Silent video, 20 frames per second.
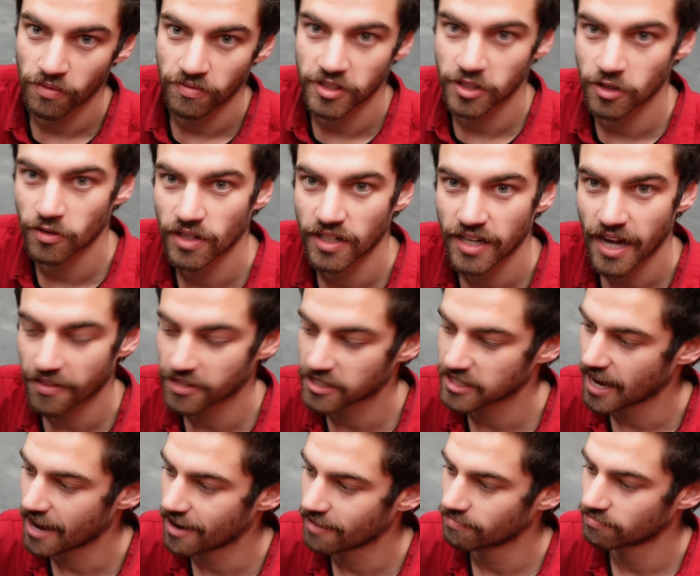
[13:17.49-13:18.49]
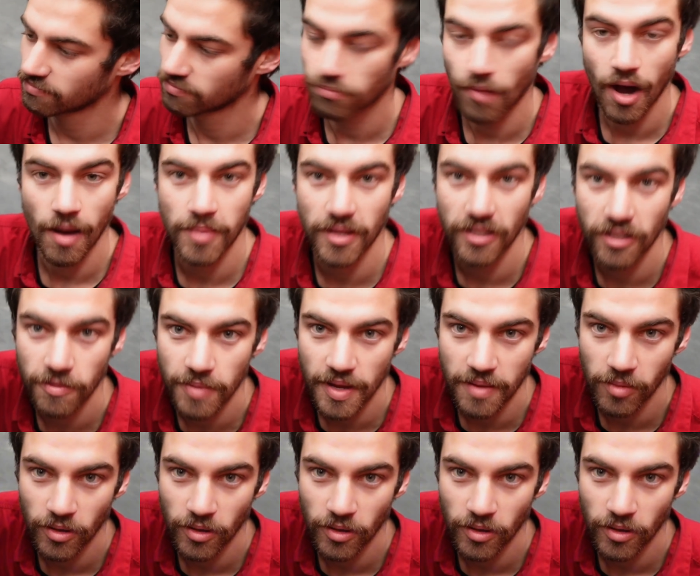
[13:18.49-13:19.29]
If you're doing another tent, might be a little bit